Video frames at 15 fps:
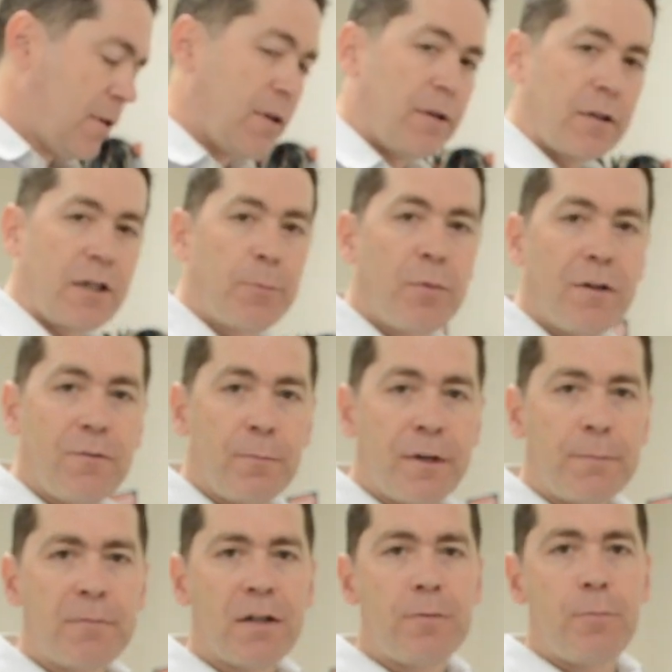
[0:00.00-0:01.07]
A couple of them
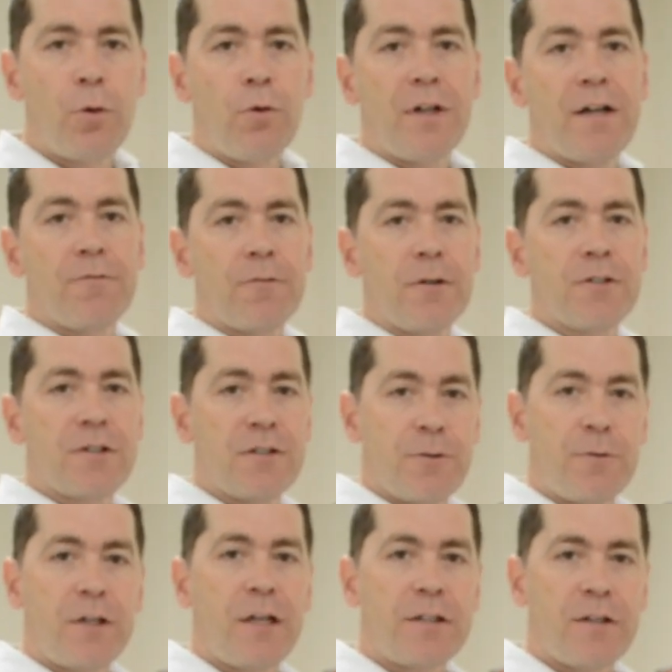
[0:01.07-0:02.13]
I'm going to pull out first because I
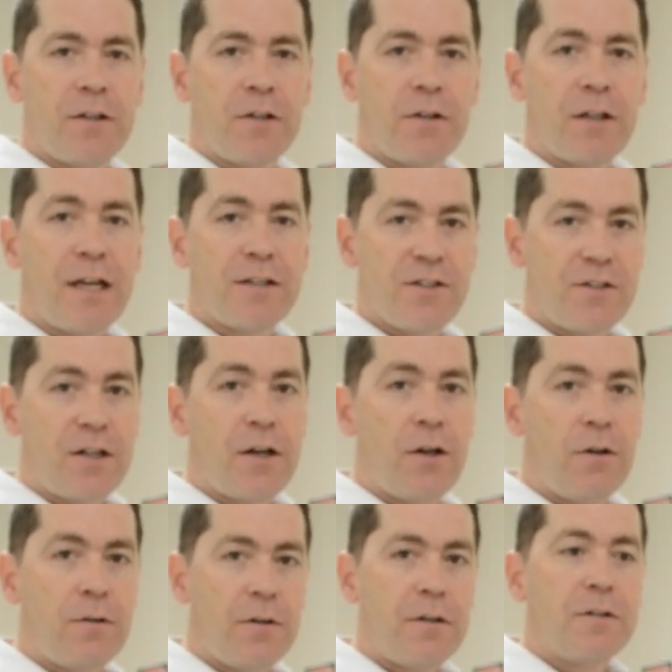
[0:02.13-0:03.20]
want to get to the glass
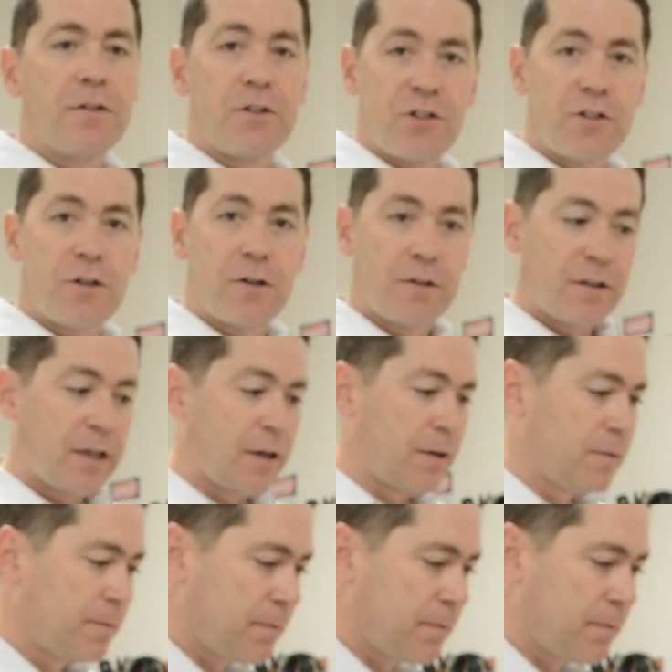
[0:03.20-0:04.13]
cell to start there.